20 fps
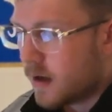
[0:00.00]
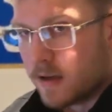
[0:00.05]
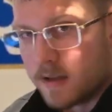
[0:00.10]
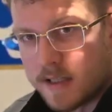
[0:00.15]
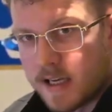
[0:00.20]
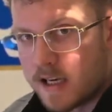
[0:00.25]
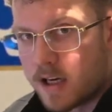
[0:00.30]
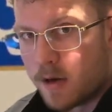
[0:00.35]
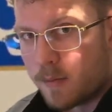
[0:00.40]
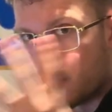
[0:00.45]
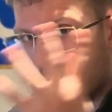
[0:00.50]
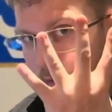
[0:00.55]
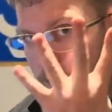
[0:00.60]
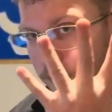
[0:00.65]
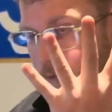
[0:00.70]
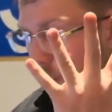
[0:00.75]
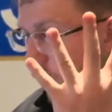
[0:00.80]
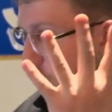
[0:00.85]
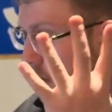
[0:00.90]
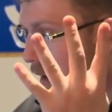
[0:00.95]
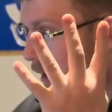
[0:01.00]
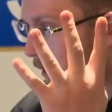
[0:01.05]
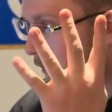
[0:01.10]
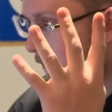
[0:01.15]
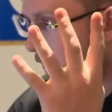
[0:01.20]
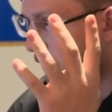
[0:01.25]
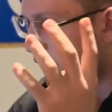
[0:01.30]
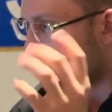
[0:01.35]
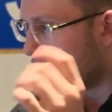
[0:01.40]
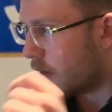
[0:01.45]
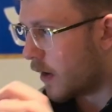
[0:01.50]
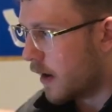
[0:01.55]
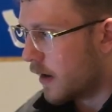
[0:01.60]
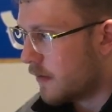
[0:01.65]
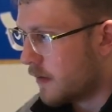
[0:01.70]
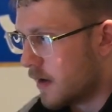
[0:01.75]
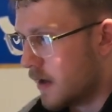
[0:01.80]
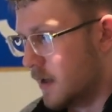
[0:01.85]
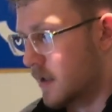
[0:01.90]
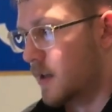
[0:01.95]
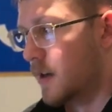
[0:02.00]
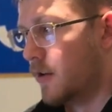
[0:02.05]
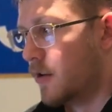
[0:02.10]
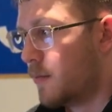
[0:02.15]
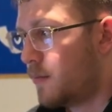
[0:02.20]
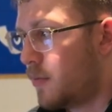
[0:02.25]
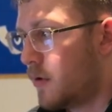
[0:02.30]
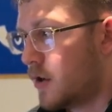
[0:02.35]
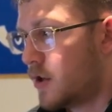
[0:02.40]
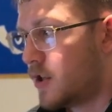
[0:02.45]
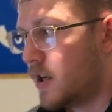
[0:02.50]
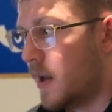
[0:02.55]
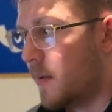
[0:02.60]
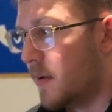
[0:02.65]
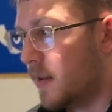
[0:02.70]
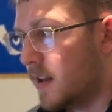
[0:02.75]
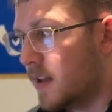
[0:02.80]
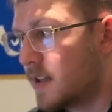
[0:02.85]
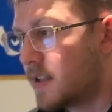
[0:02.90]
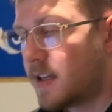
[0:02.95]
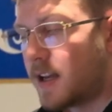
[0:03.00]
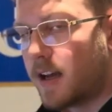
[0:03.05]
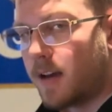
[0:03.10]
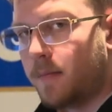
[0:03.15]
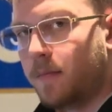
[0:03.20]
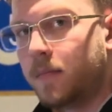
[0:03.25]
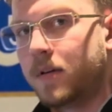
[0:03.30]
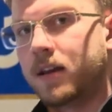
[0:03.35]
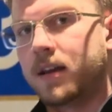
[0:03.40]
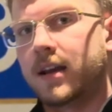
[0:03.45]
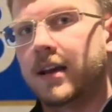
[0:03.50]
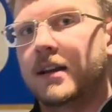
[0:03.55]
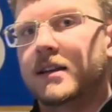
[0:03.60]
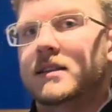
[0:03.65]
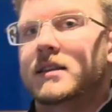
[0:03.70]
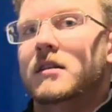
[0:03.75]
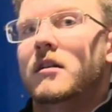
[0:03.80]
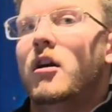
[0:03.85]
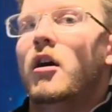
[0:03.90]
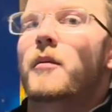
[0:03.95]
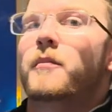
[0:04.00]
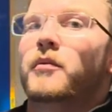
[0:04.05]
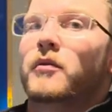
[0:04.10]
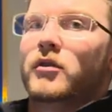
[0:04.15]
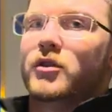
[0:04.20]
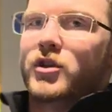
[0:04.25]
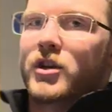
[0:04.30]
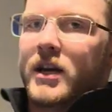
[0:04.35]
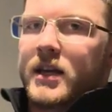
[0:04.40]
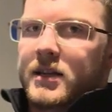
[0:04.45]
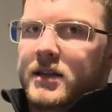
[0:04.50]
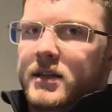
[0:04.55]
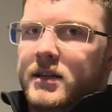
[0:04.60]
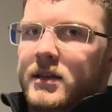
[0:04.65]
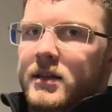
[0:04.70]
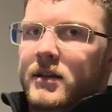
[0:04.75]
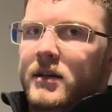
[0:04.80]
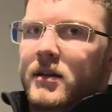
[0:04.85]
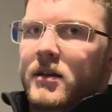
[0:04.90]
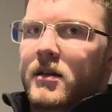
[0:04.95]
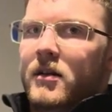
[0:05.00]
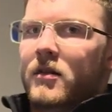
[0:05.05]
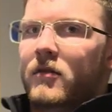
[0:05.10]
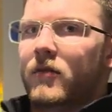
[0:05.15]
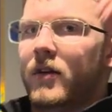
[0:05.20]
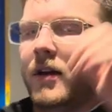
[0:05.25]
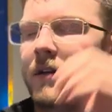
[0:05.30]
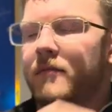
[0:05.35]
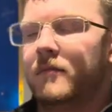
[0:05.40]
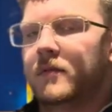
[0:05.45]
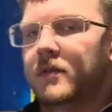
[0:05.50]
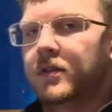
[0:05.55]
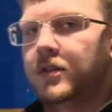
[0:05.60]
Day number 4, right, is another push day, but this time it is an upper chest, right?